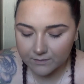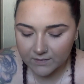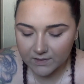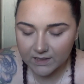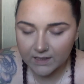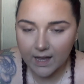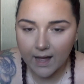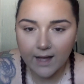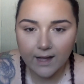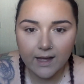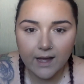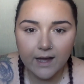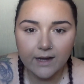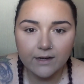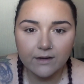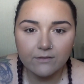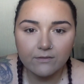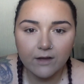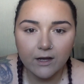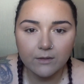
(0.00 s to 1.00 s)
That kind
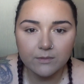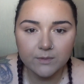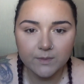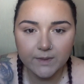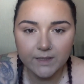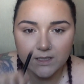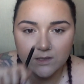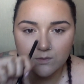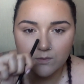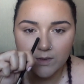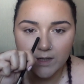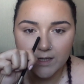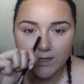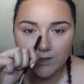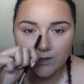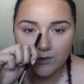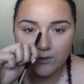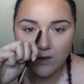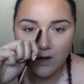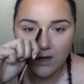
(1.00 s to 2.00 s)
of helps because when I
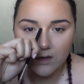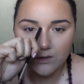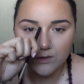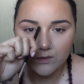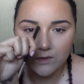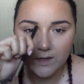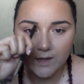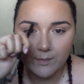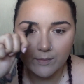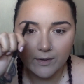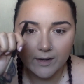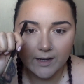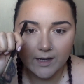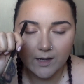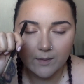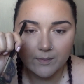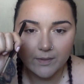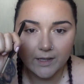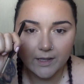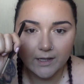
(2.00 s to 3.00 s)
do contour, I bring it
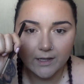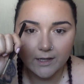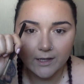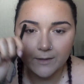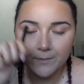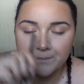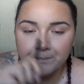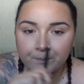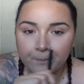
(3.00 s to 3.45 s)
up here.